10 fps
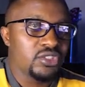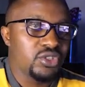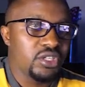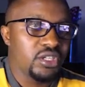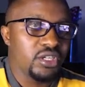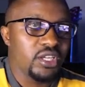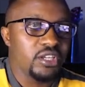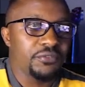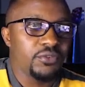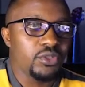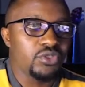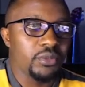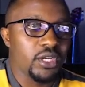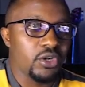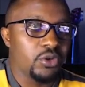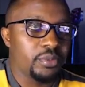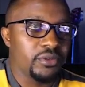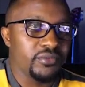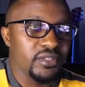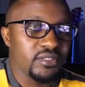trick here, like if you want to make a copy
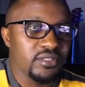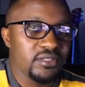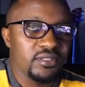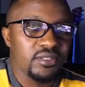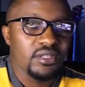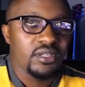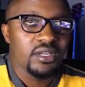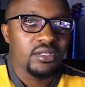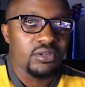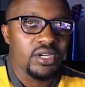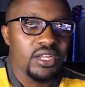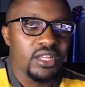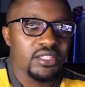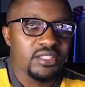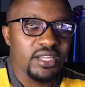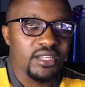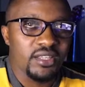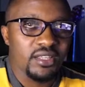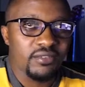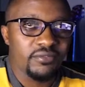of this, you can either
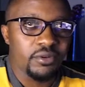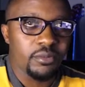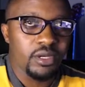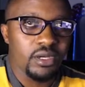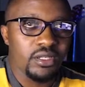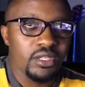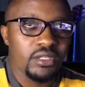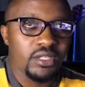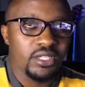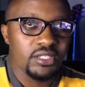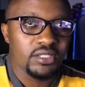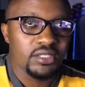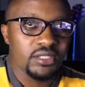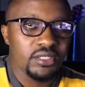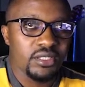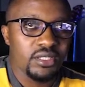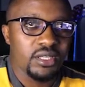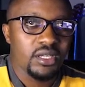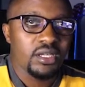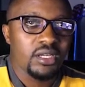select from here, then edit,
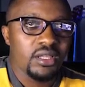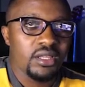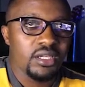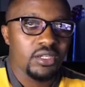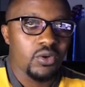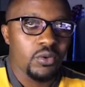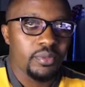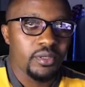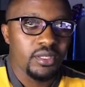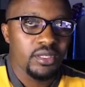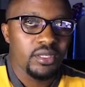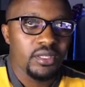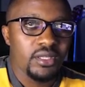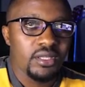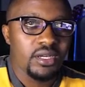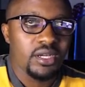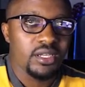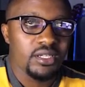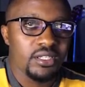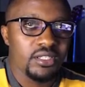then copy,
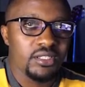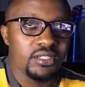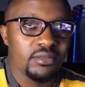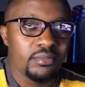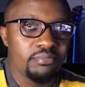again edit,